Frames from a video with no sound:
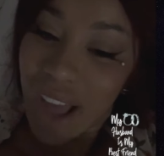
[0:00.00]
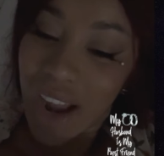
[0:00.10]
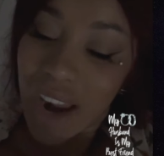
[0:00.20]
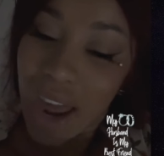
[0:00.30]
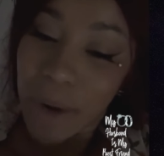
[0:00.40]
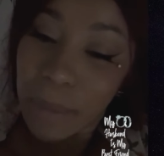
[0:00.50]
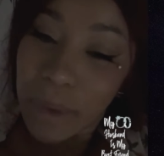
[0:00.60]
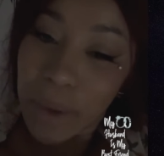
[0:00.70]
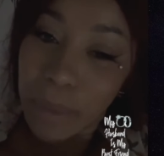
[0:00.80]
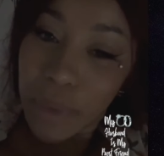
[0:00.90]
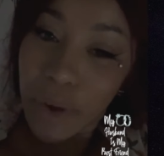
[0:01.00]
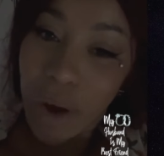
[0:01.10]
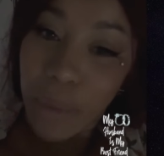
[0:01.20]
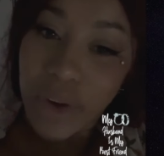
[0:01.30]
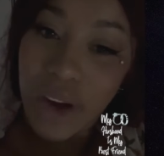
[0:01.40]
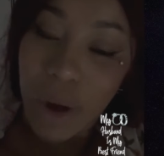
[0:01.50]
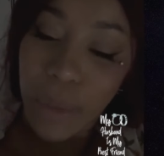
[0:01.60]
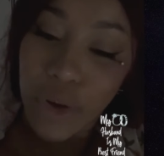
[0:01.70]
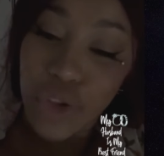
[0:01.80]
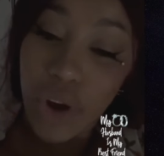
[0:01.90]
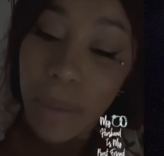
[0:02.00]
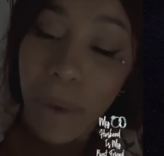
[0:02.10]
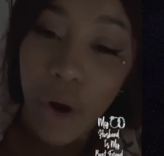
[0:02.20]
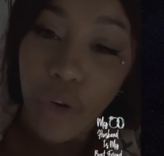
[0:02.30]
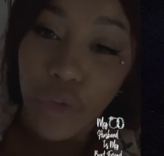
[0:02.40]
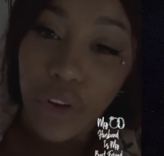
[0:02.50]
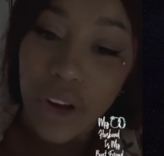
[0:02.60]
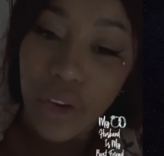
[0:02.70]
a lot of people, I want to talk about